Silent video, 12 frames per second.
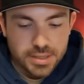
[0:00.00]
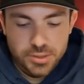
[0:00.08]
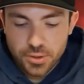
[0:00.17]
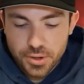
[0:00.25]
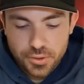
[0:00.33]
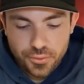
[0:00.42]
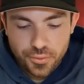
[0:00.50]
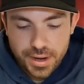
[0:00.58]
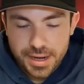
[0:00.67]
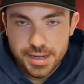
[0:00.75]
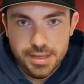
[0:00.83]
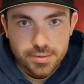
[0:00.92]
are a
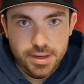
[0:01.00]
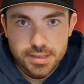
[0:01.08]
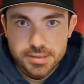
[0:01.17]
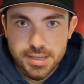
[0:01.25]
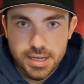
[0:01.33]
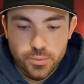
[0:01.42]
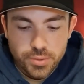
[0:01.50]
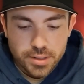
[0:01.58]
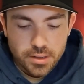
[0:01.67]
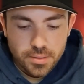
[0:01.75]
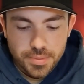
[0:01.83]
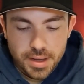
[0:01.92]
great inline skate
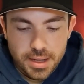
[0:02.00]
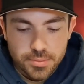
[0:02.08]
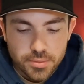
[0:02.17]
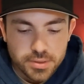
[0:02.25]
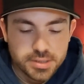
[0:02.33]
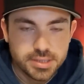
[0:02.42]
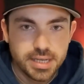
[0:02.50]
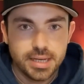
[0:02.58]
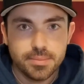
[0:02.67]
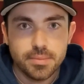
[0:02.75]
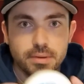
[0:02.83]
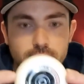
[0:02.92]
wheel. They're the same